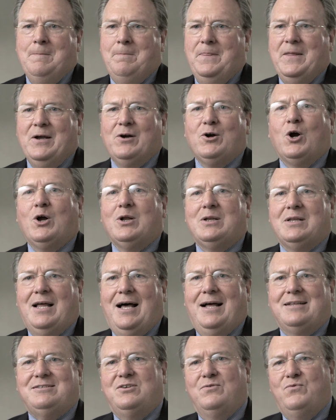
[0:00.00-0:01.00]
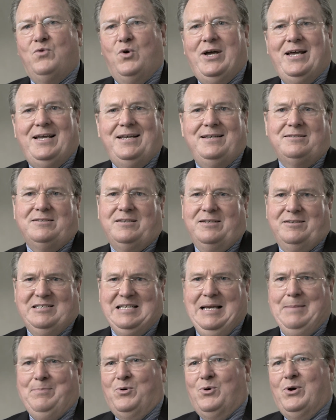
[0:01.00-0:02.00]
There are lots of ways to
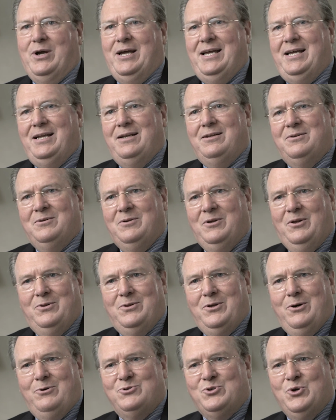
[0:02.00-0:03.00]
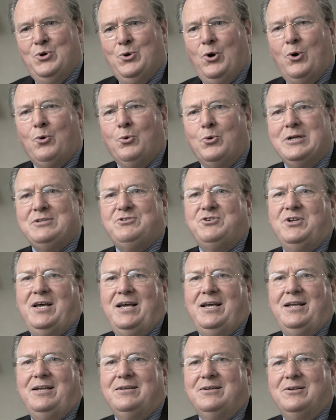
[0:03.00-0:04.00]
separate those who
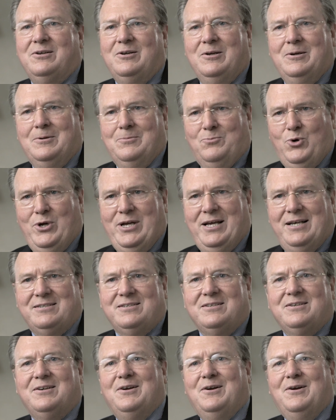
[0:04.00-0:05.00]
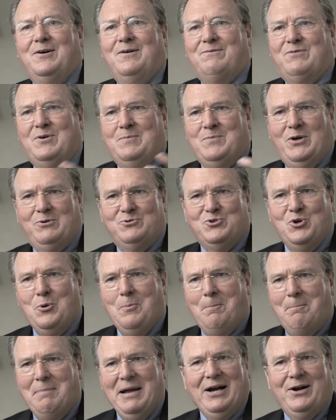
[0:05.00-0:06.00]
originate risk from those who
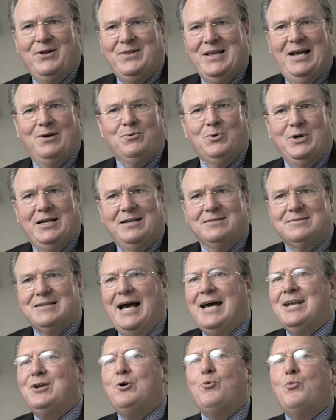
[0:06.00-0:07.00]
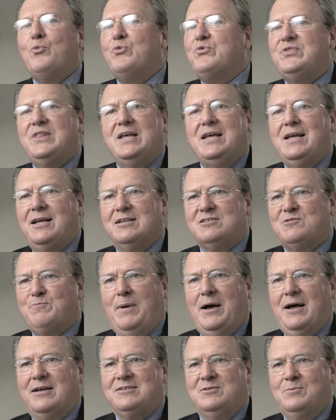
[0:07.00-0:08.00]
bear that risk. I don't think it's
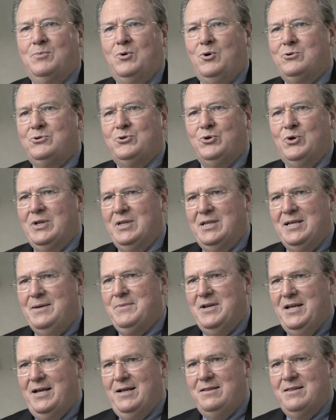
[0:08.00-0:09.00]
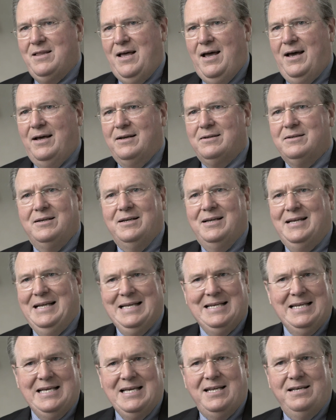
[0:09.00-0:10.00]
possible to eliminate that
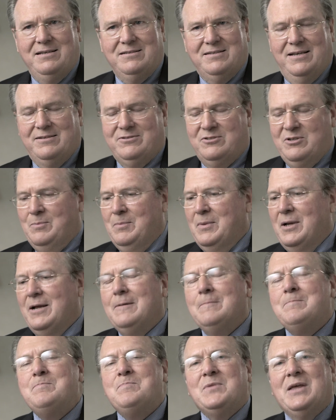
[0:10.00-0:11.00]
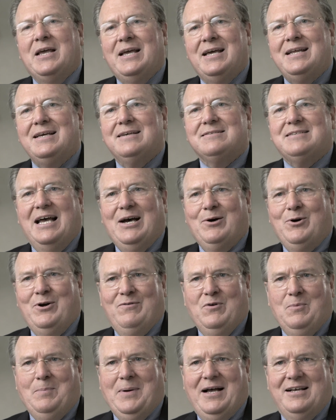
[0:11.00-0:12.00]
in any system. It is,
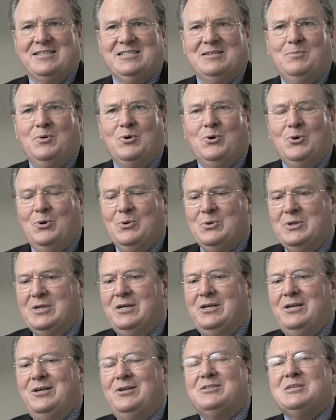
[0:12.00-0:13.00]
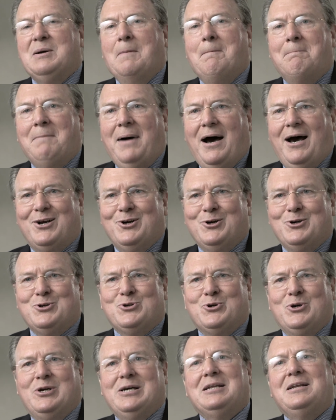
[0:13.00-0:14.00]
however, possible to
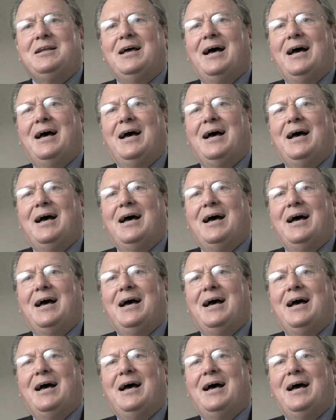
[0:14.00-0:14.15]
monitor it,